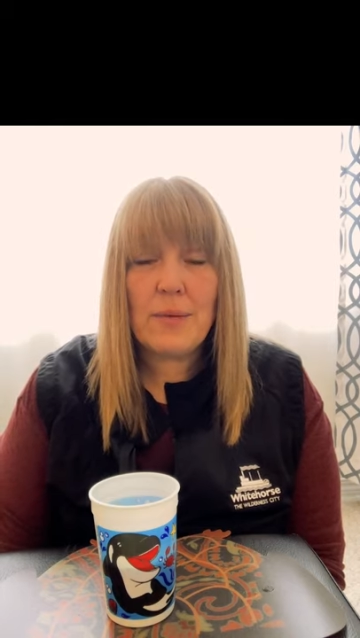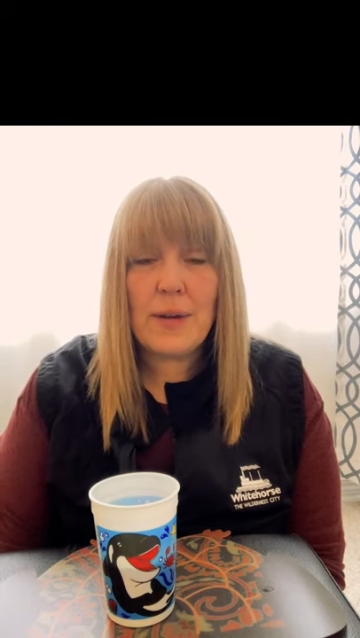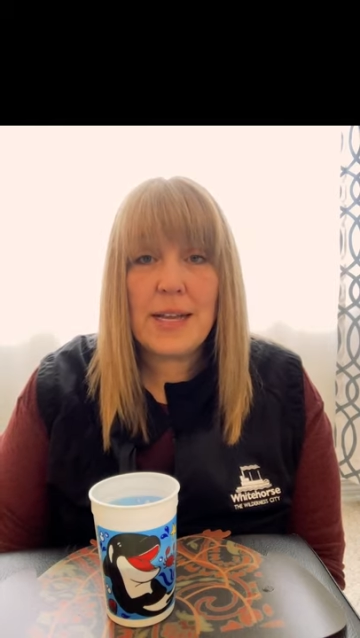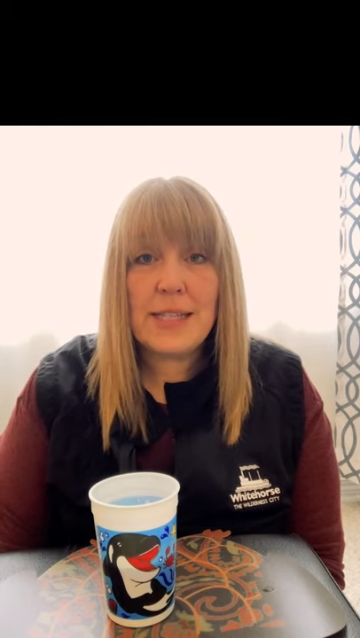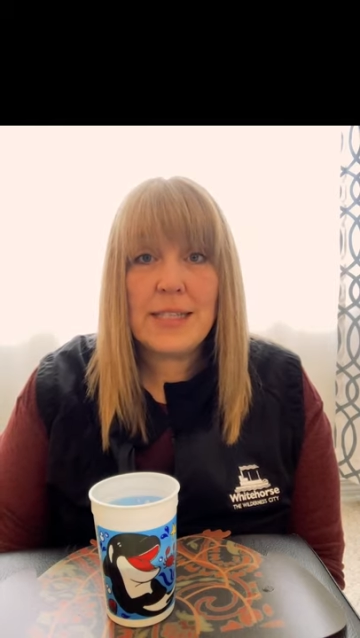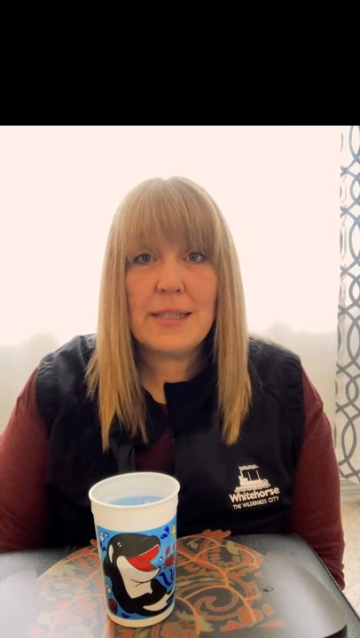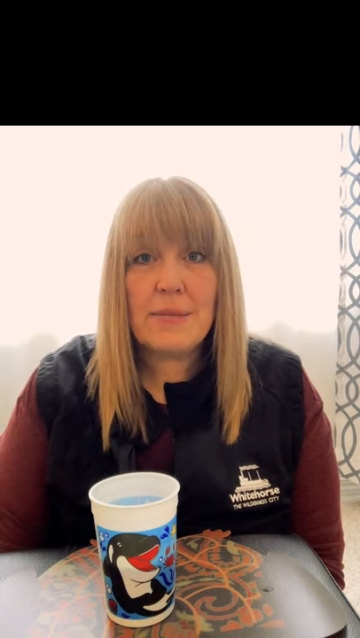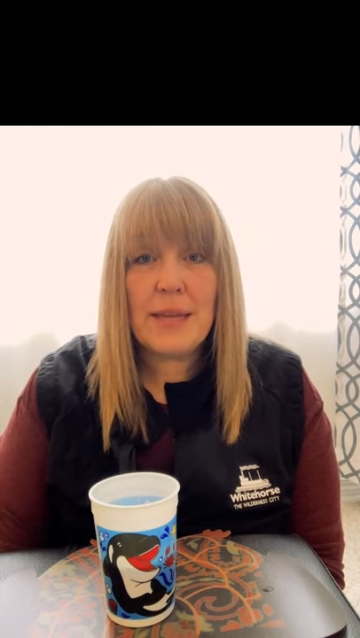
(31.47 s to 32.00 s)

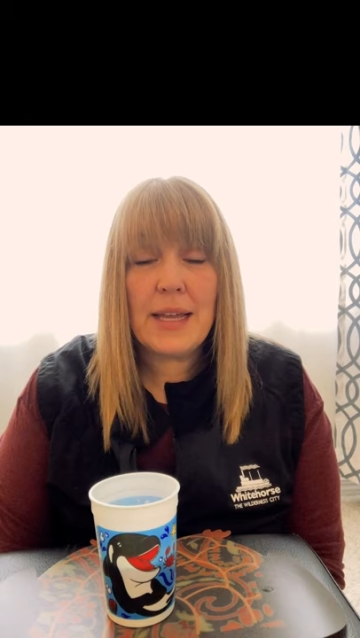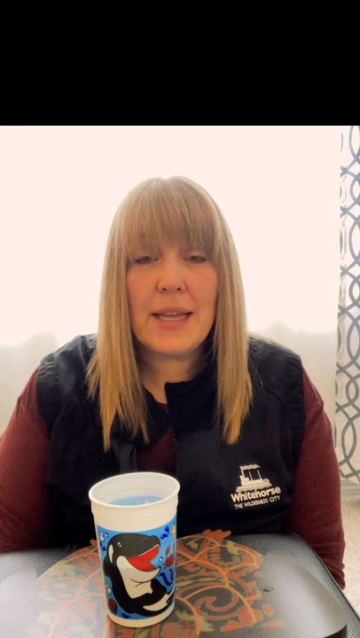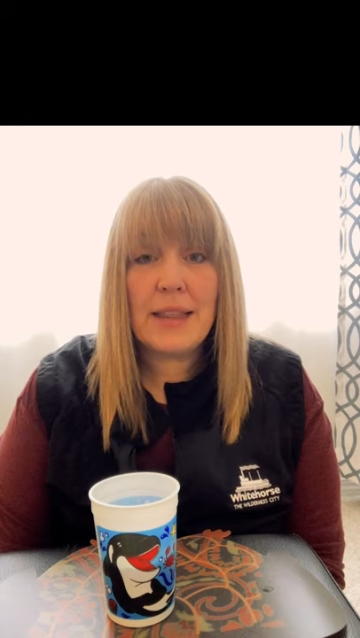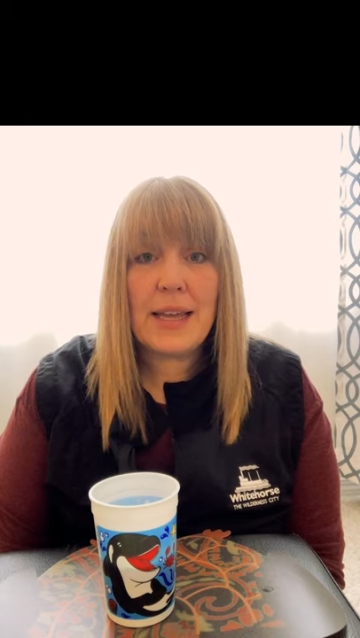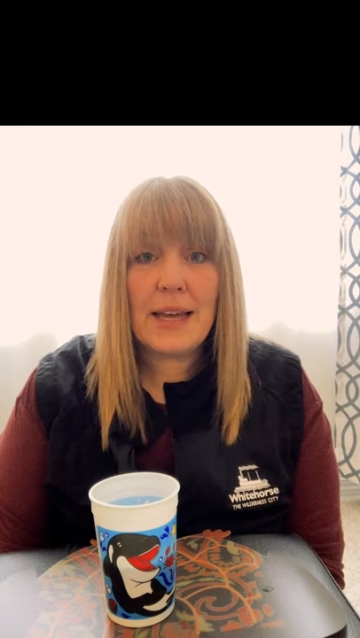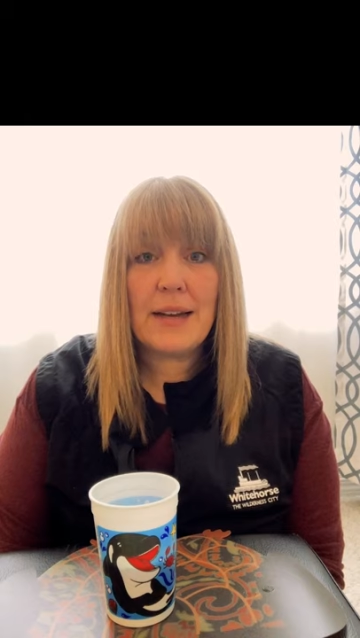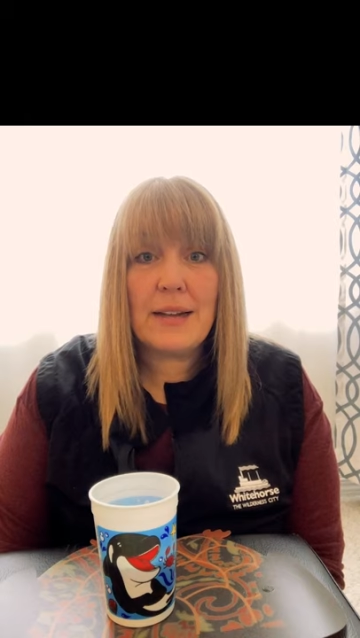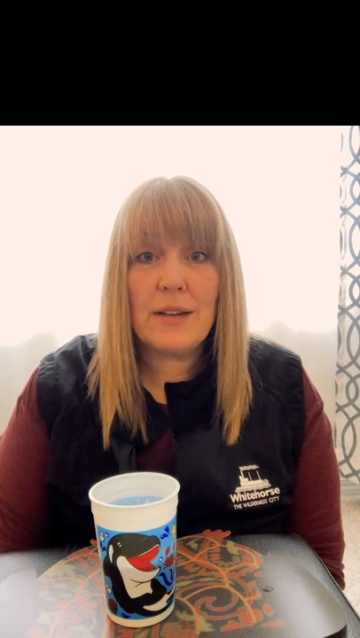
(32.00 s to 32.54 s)
ways to make
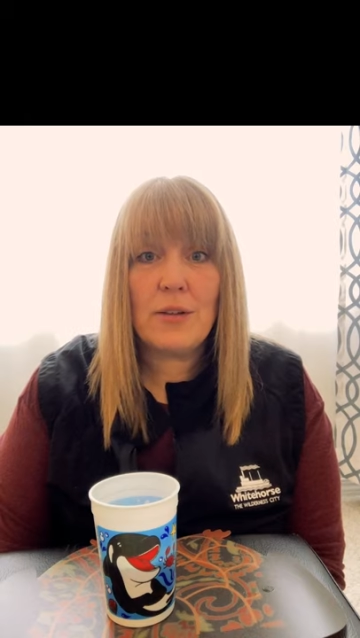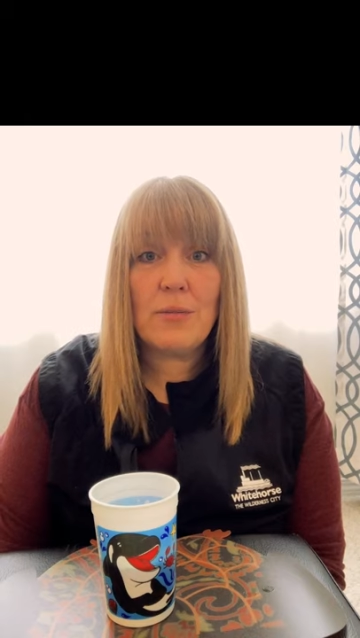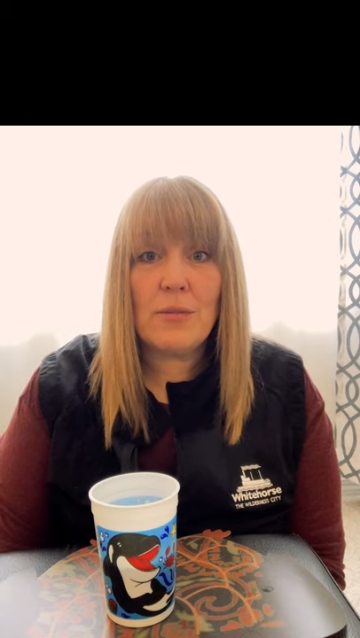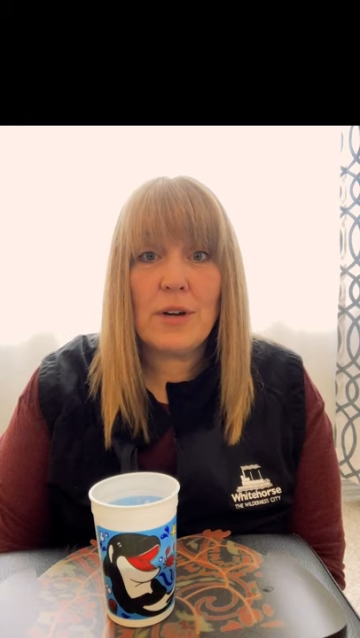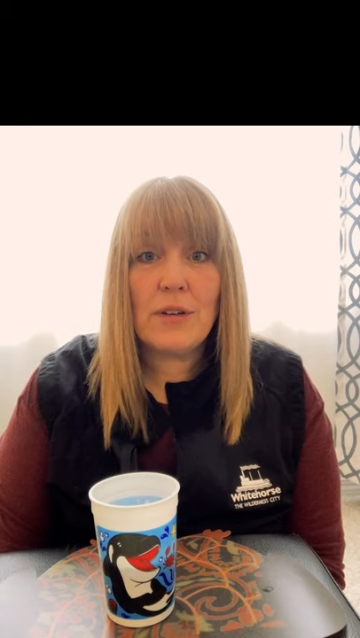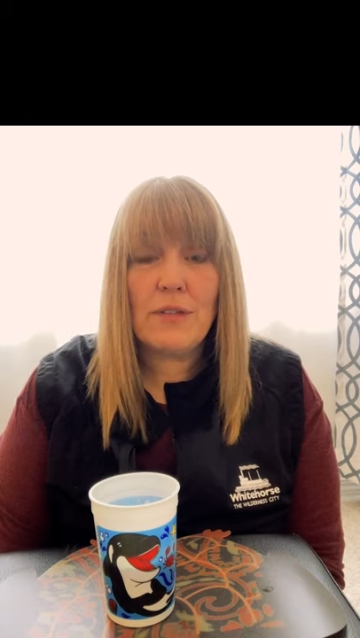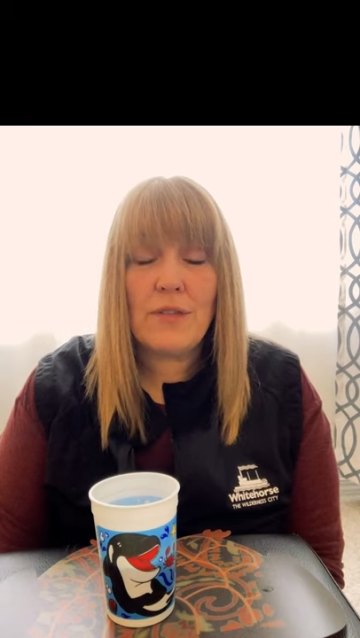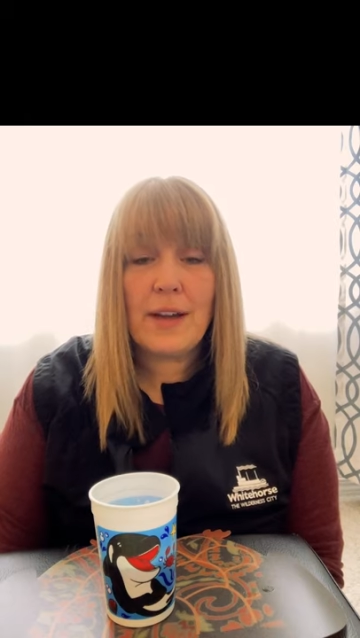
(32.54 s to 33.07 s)
that a little
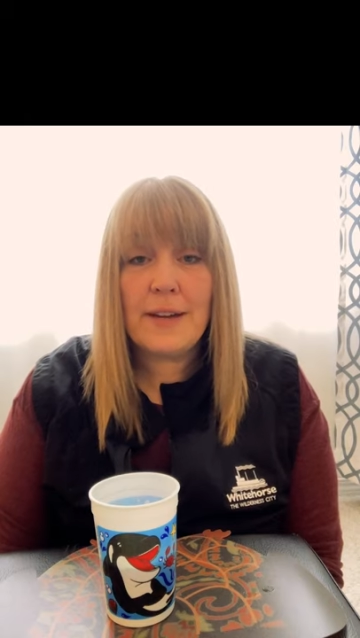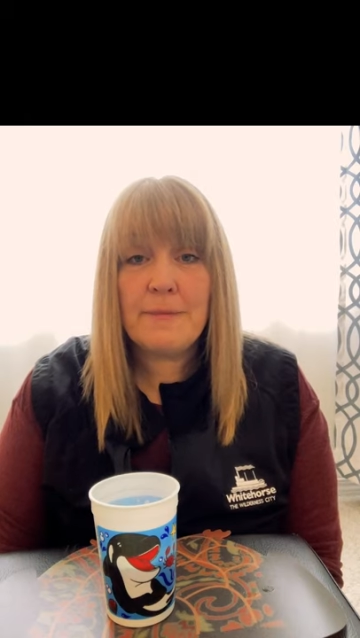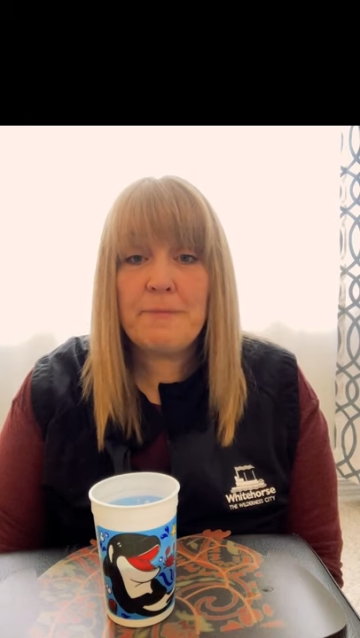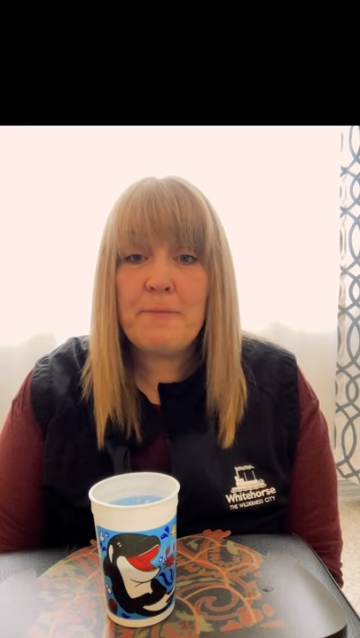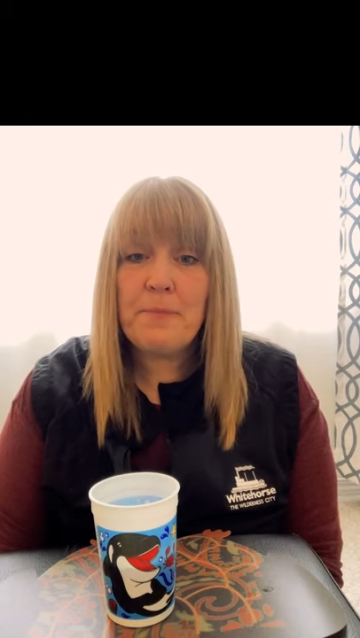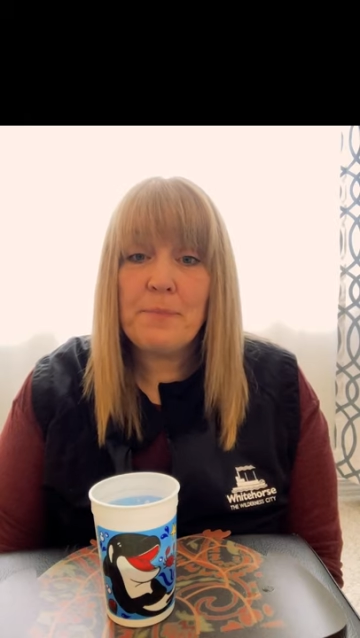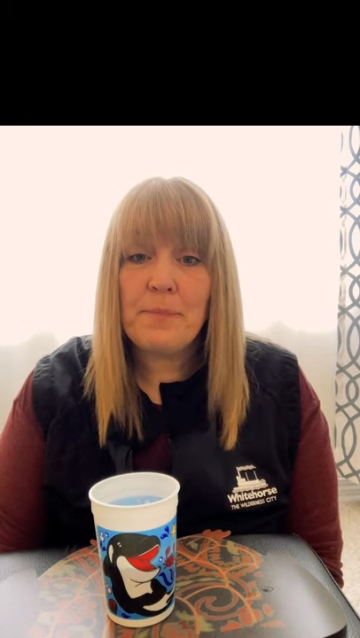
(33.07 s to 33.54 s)
more fun